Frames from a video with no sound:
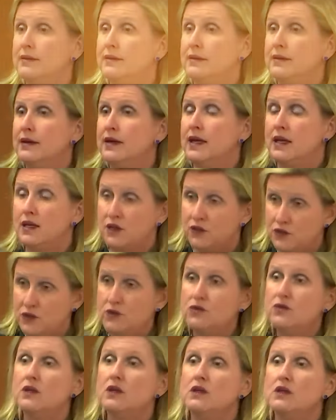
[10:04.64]
facing
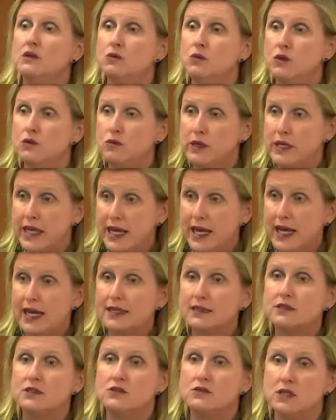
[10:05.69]
serious charges of
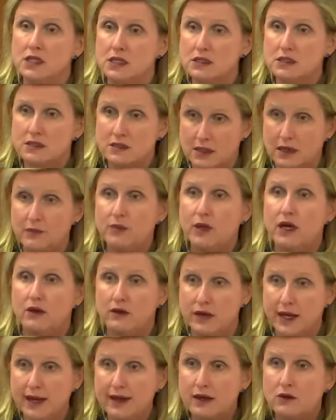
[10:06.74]
attempted harm and
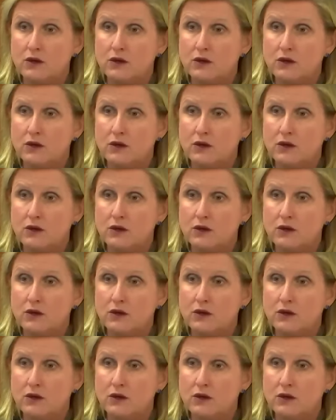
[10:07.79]
abduction.